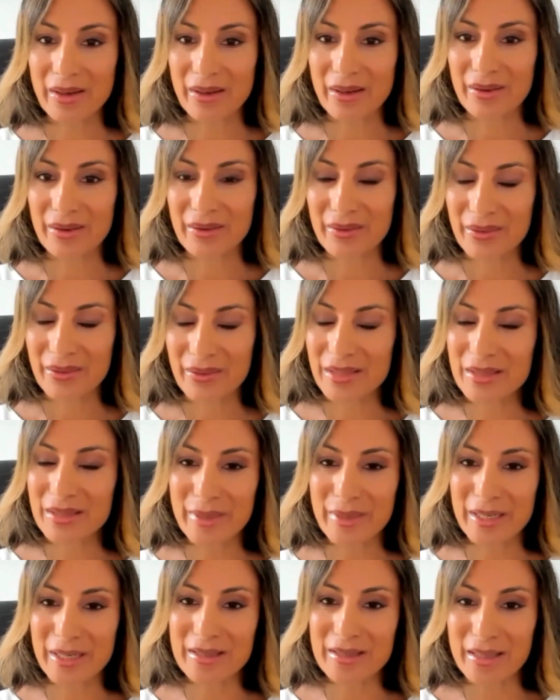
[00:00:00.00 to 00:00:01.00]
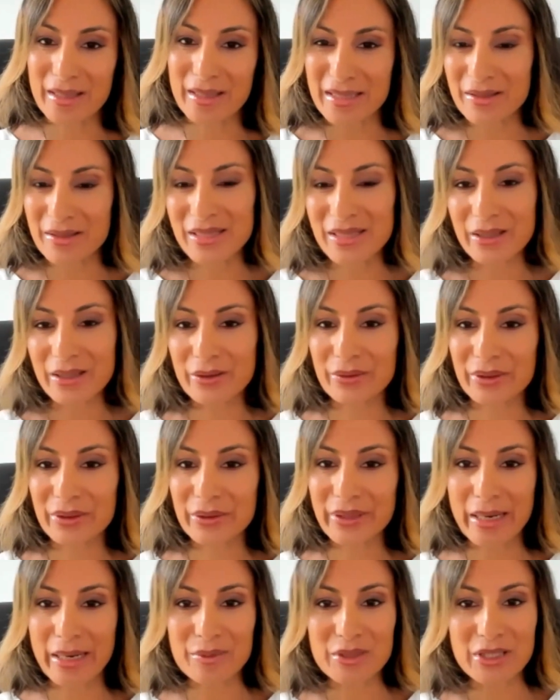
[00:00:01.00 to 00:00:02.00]
Yeah, that's amazing. That sounds like a
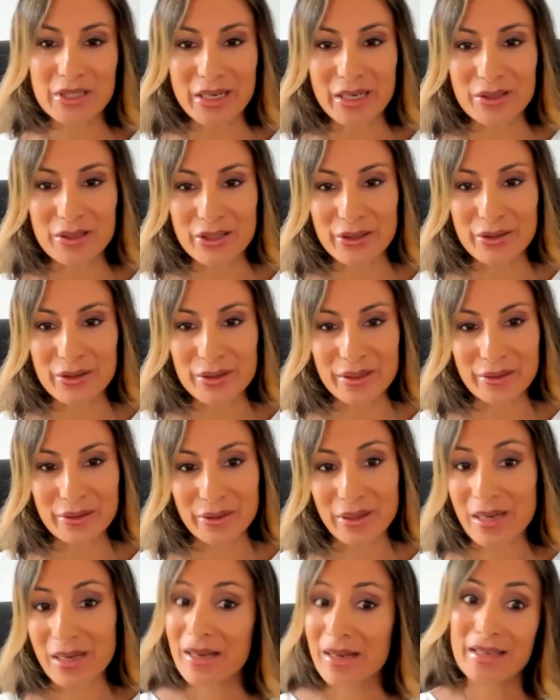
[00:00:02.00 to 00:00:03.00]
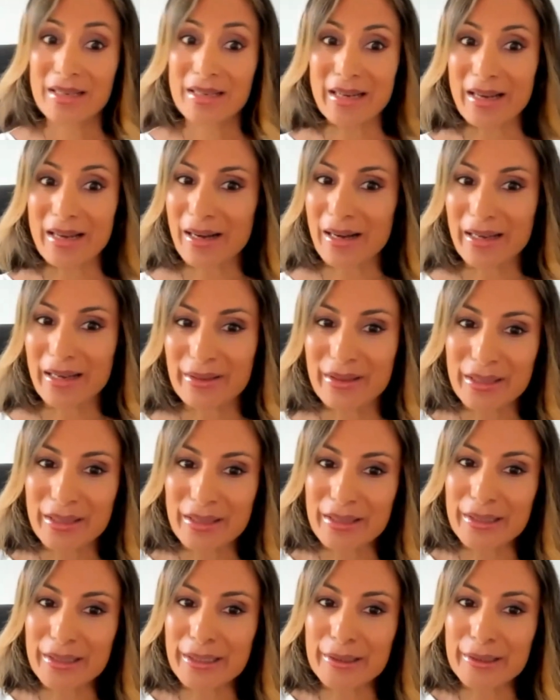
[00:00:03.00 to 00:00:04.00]
real game changer. So yeah, I
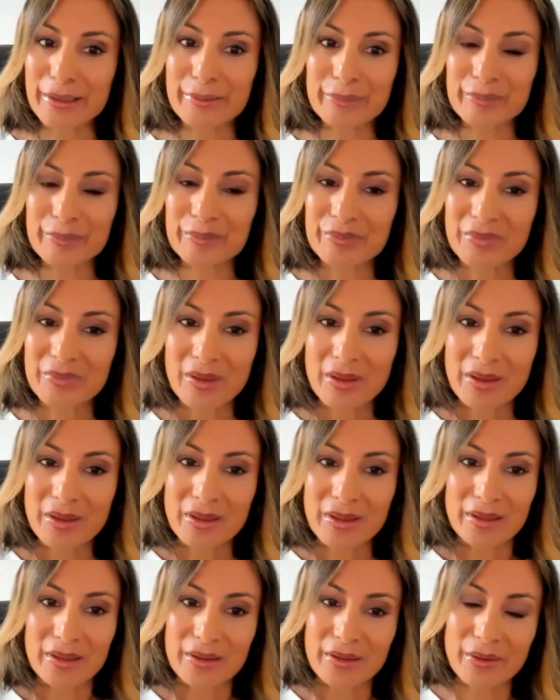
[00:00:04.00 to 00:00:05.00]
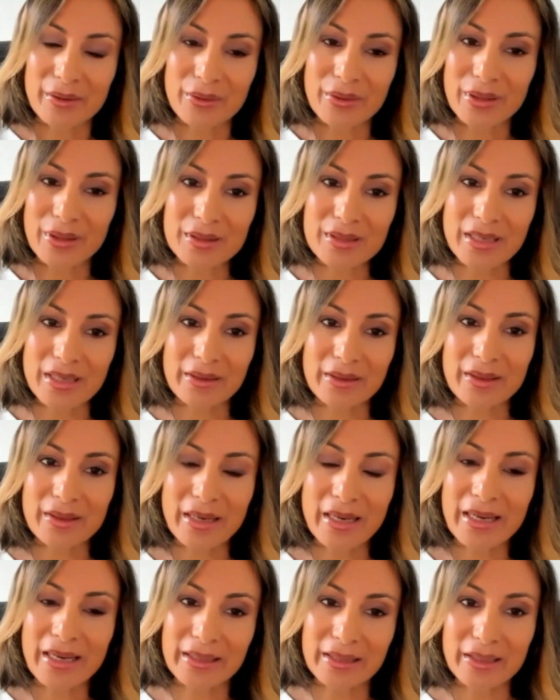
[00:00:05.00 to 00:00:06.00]
think things like
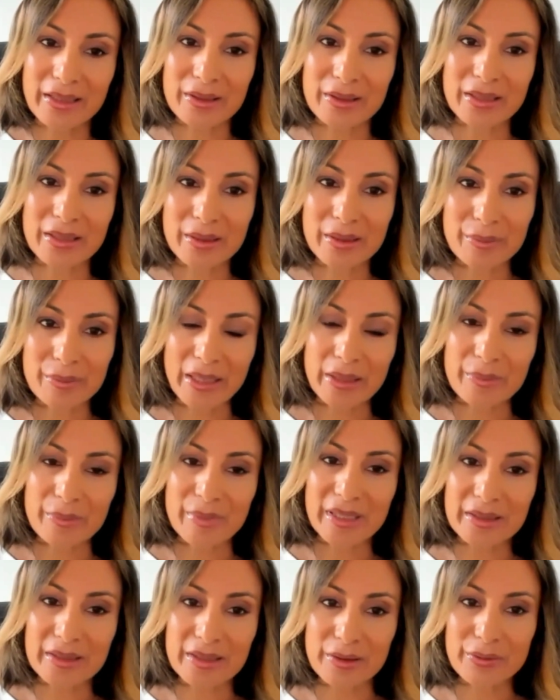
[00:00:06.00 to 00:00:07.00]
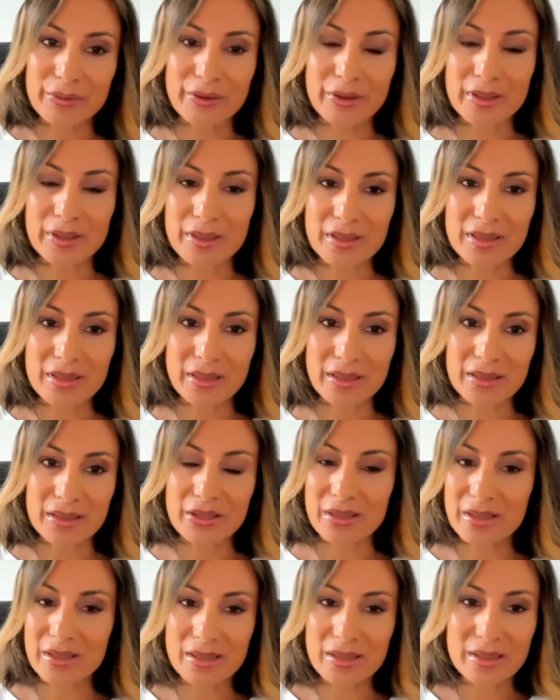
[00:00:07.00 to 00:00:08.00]
that can make a big difference. And it's
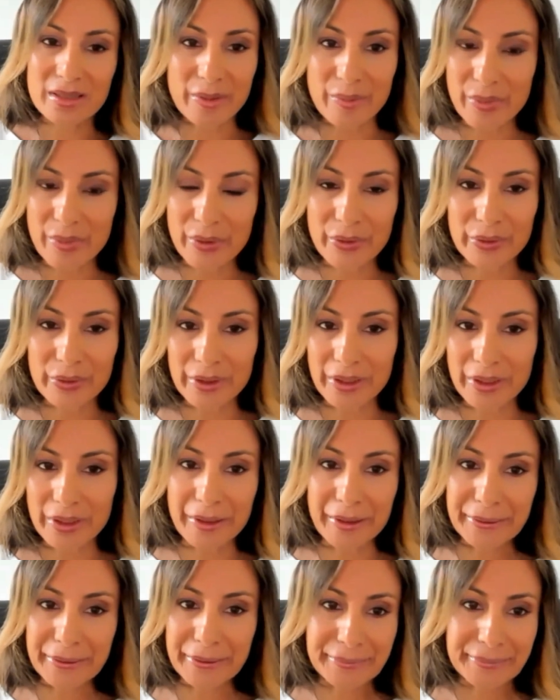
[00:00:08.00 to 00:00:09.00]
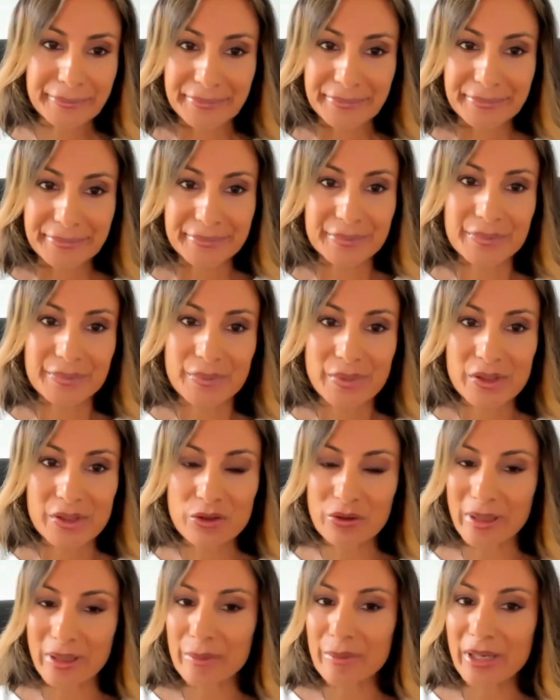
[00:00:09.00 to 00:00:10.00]
just a simple,
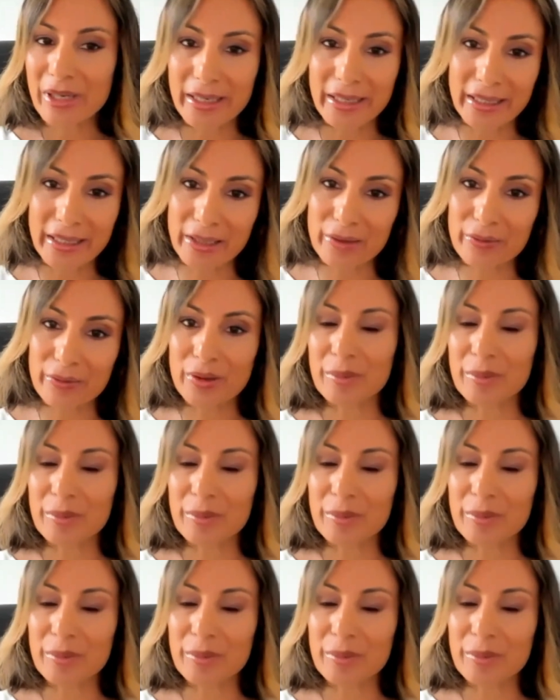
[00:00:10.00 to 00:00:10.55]
streamlining of